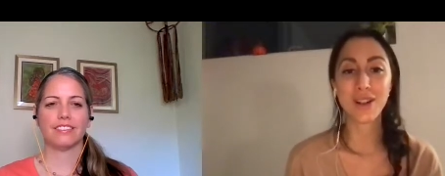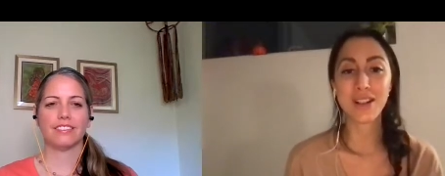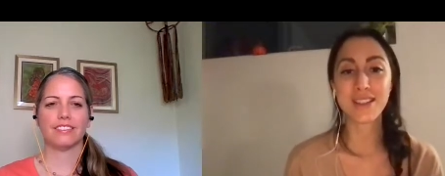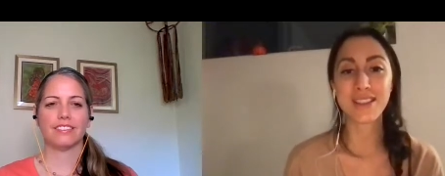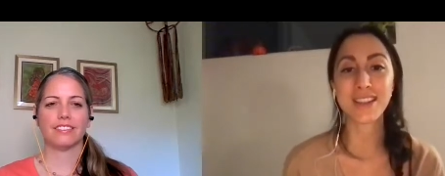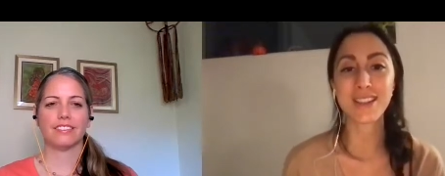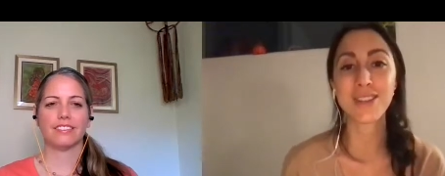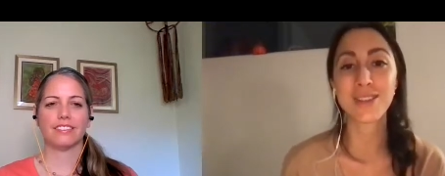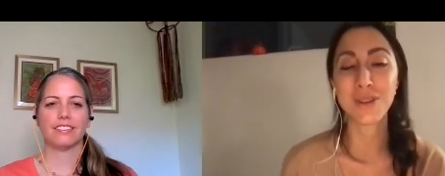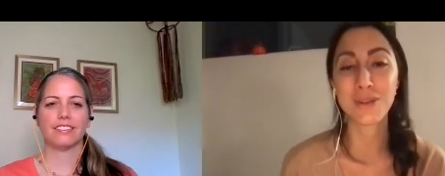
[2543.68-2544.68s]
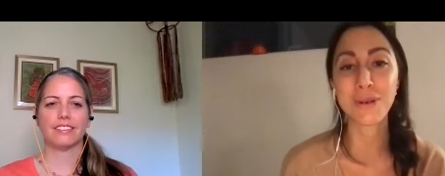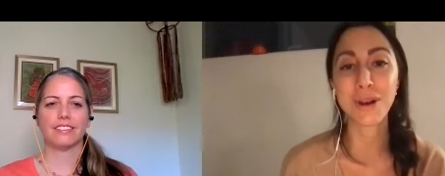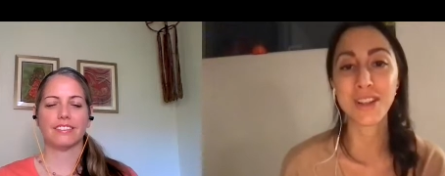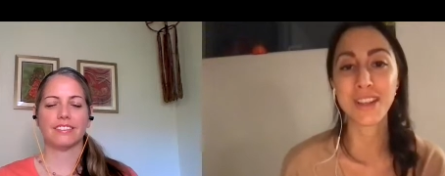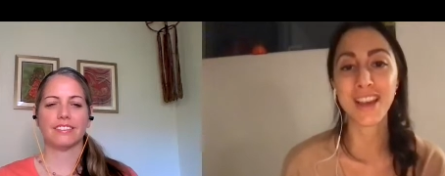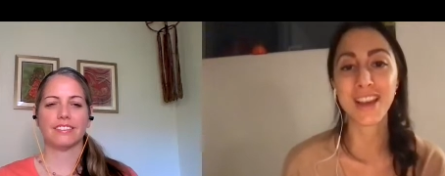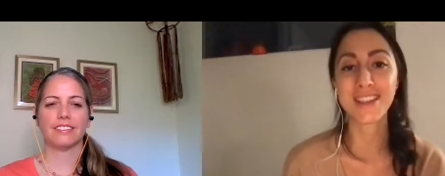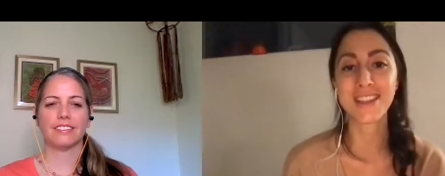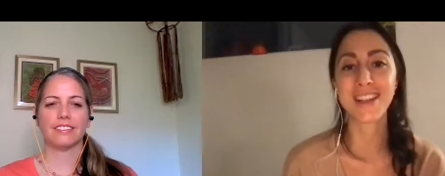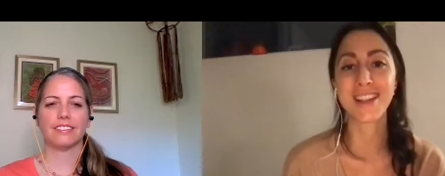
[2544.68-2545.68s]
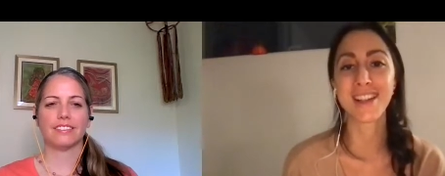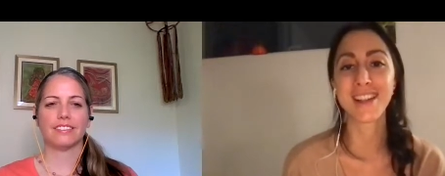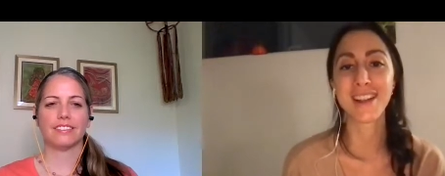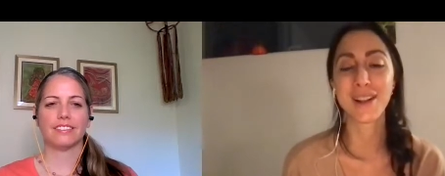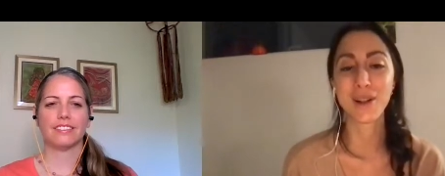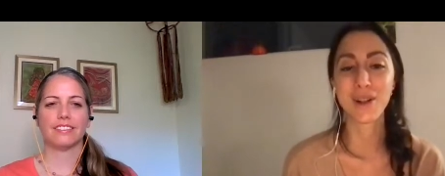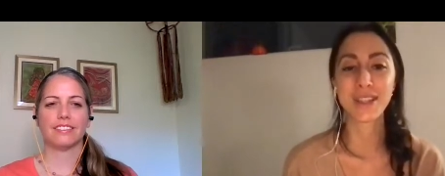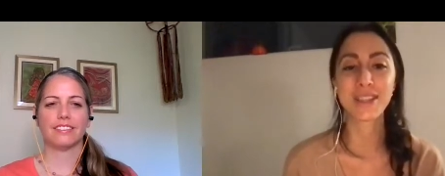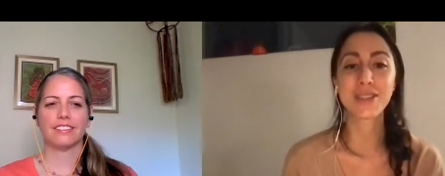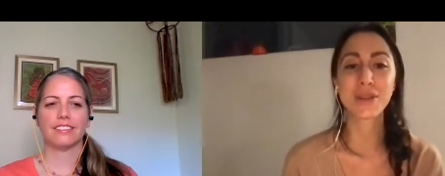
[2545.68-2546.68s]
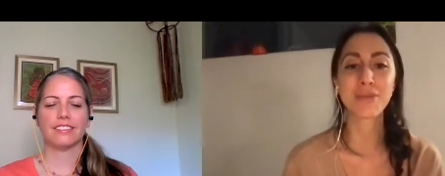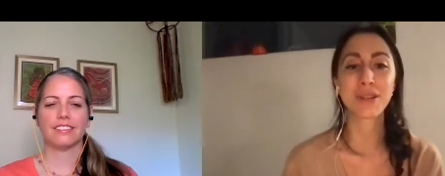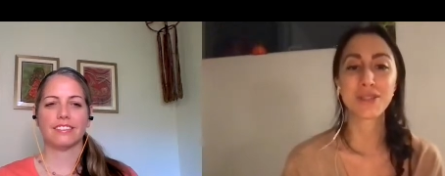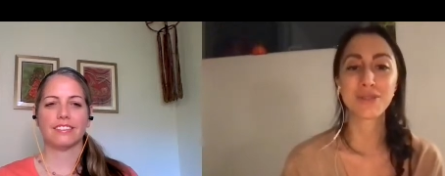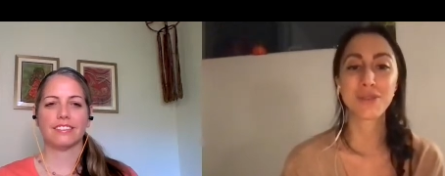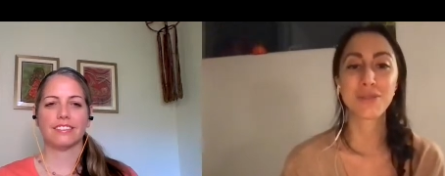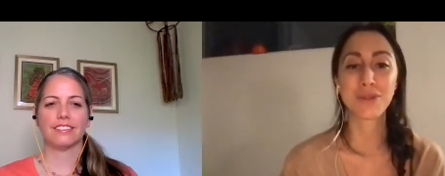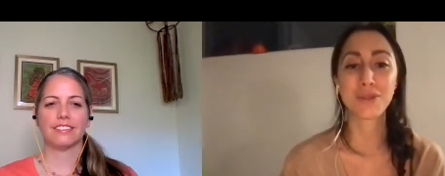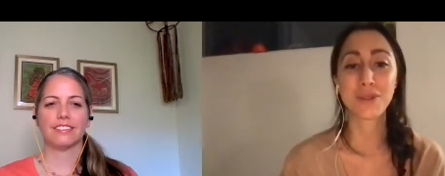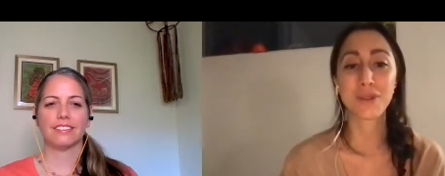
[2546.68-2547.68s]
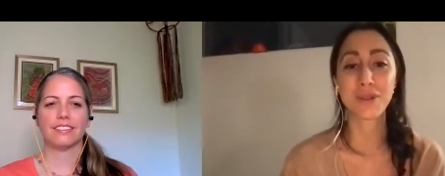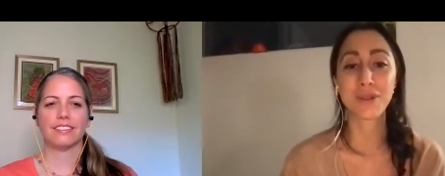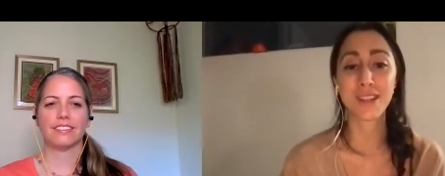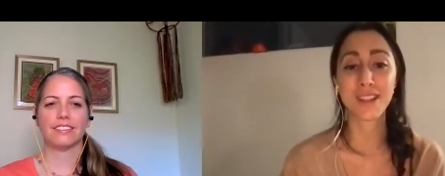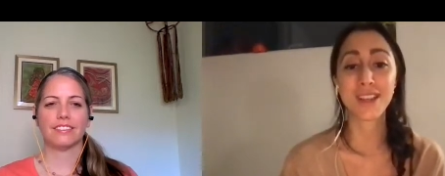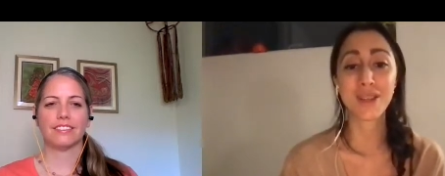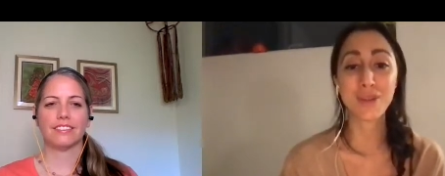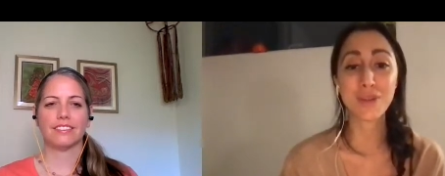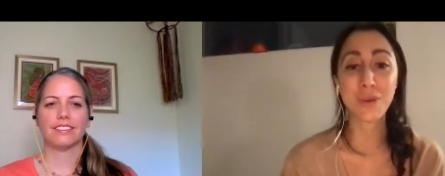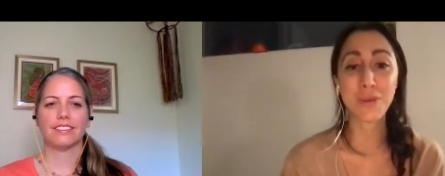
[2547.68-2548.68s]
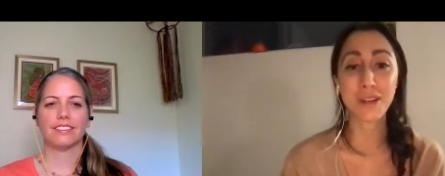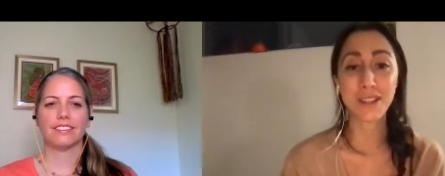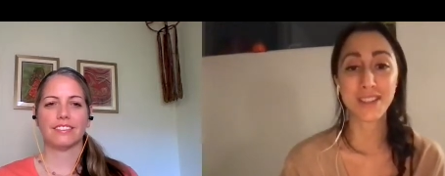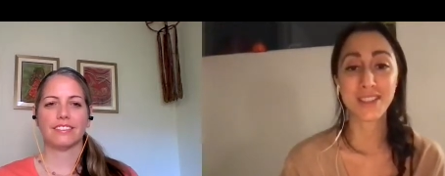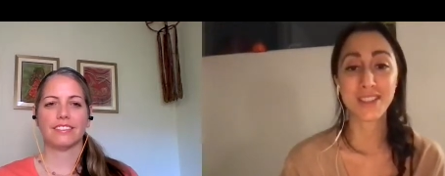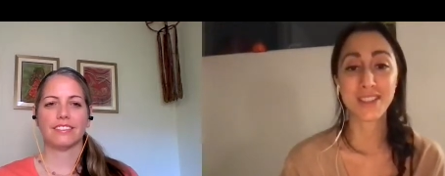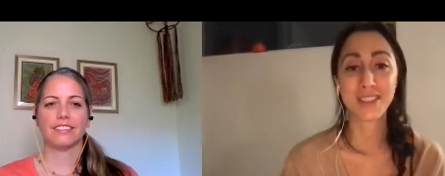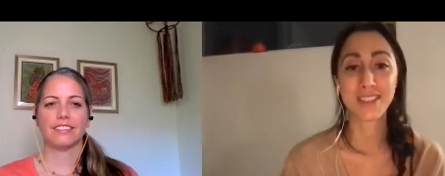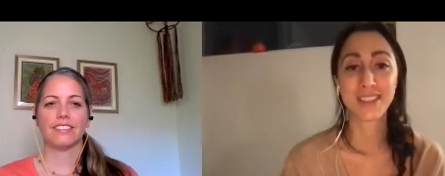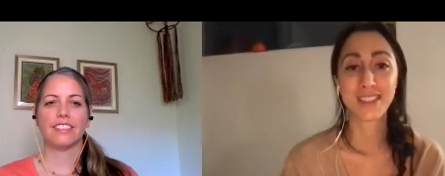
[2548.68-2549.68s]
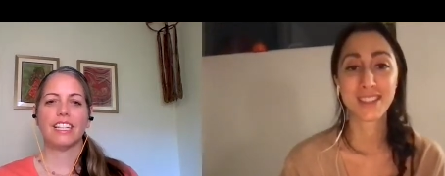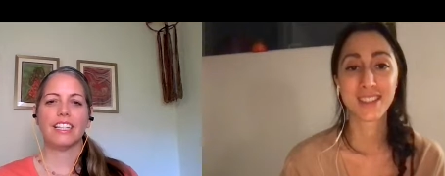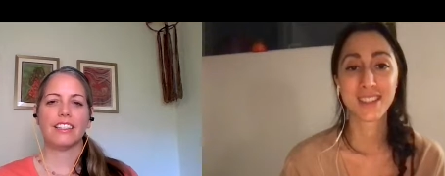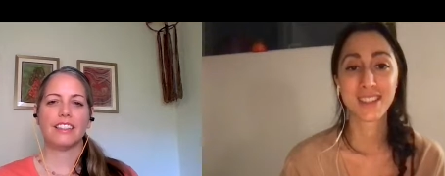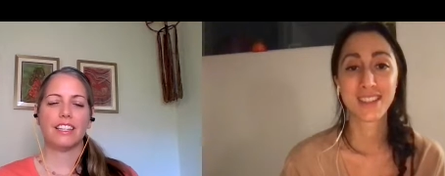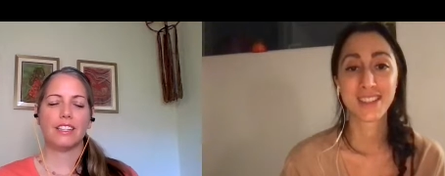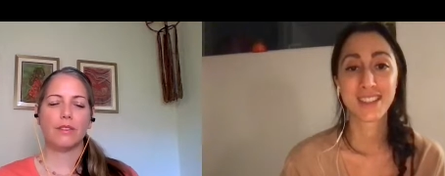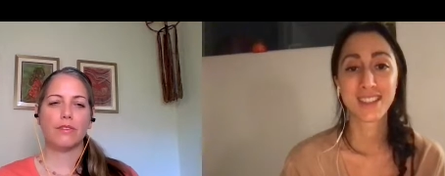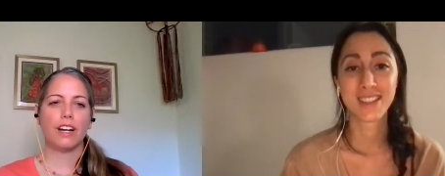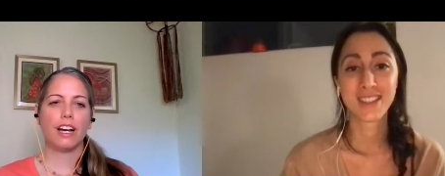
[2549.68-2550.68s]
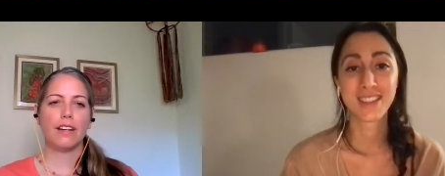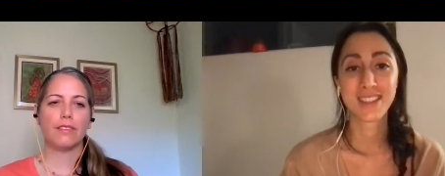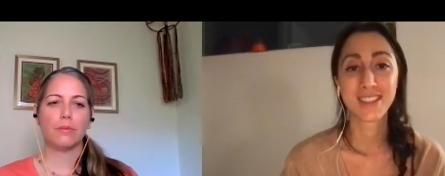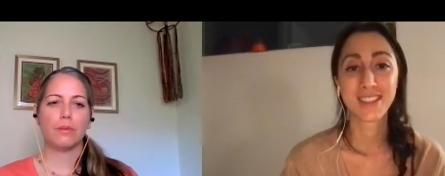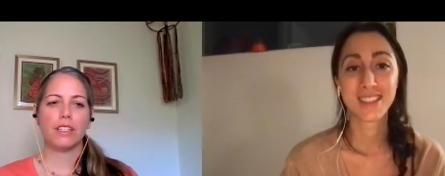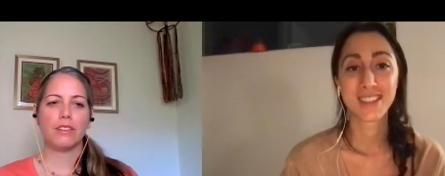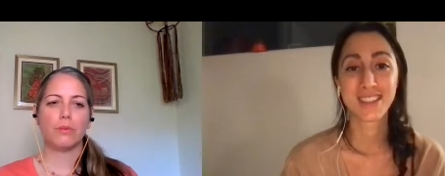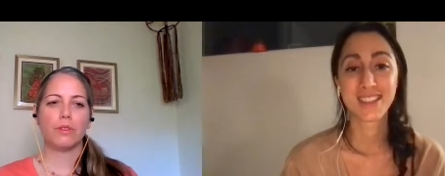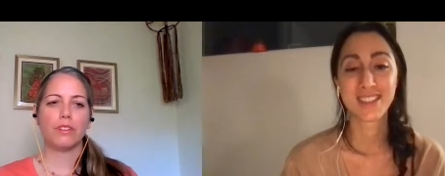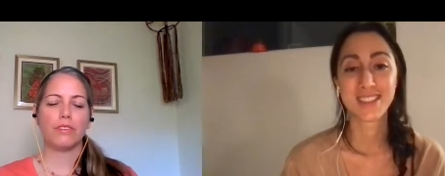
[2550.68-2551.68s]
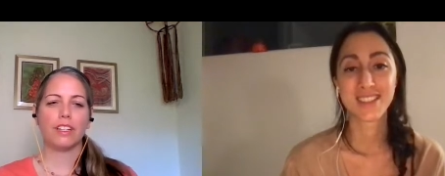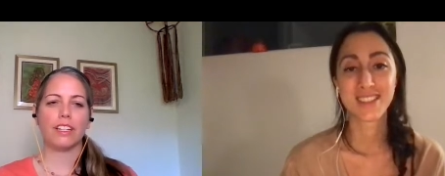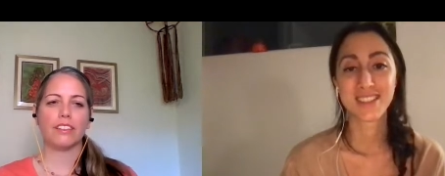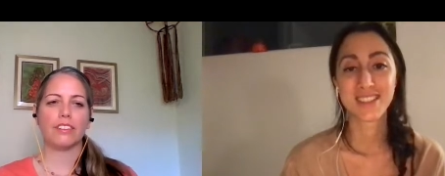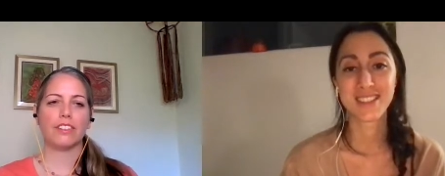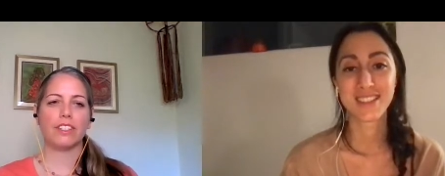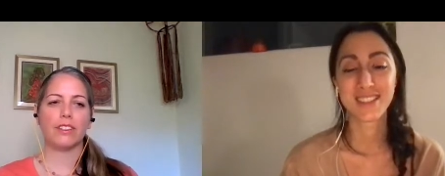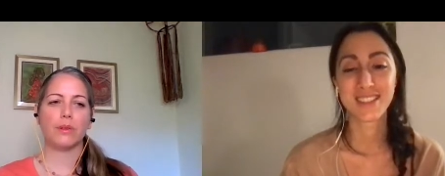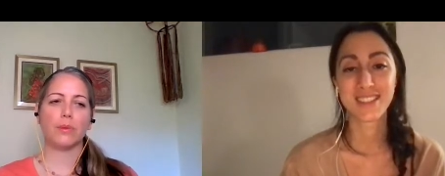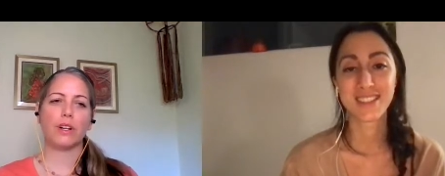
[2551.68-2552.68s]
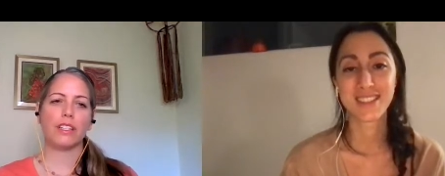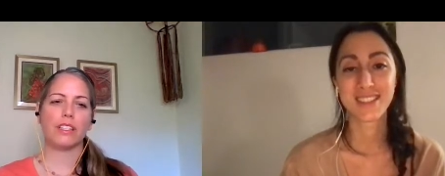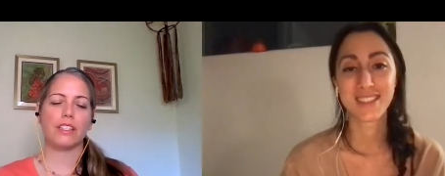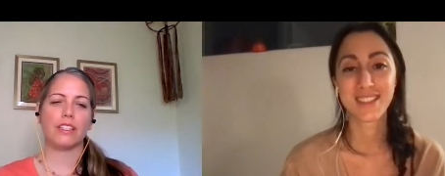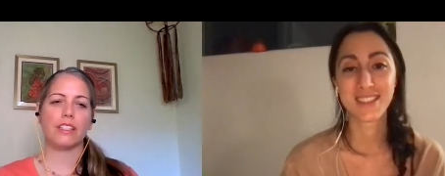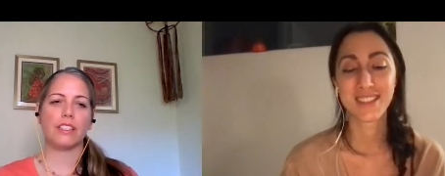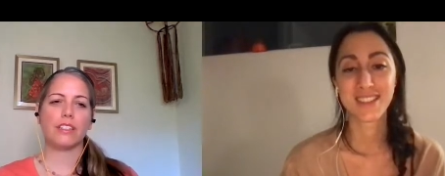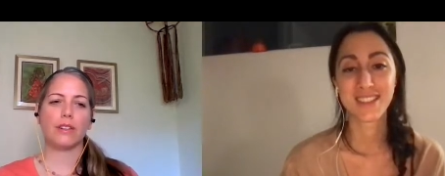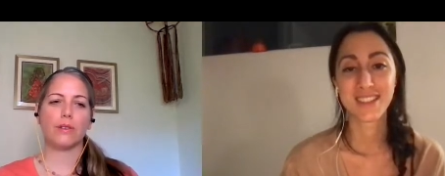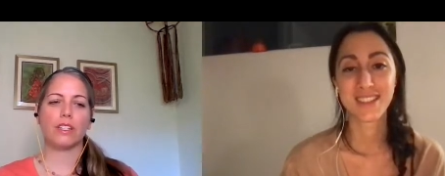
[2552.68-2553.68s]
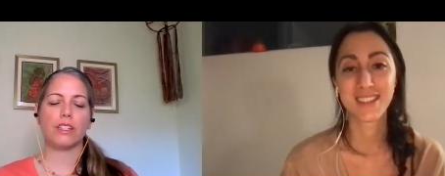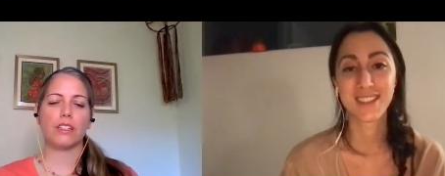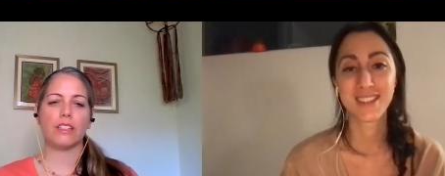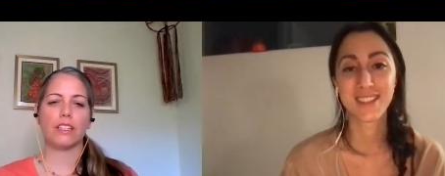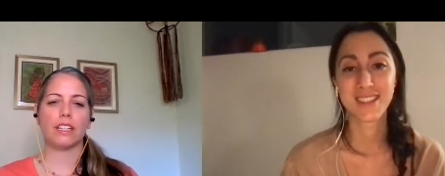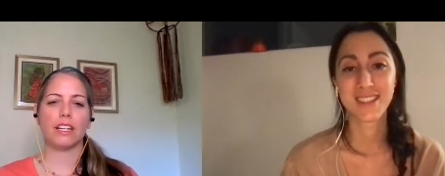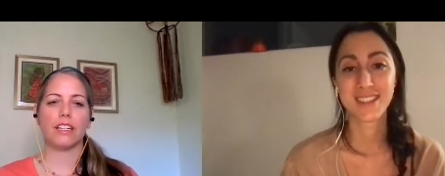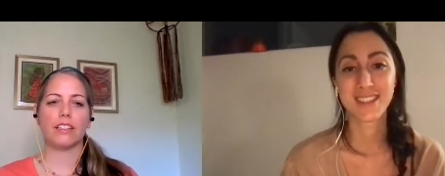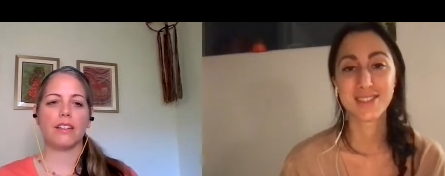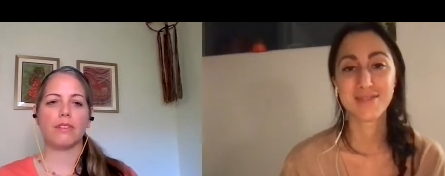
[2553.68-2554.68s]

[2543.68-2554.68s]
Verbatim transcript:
Speaker 1: listening to your podcast and learning so much from you. So I want to thank you so much.
Speaker 2: Yeah, thank you for having me. And your beautiful energy and your presence is so healing. And I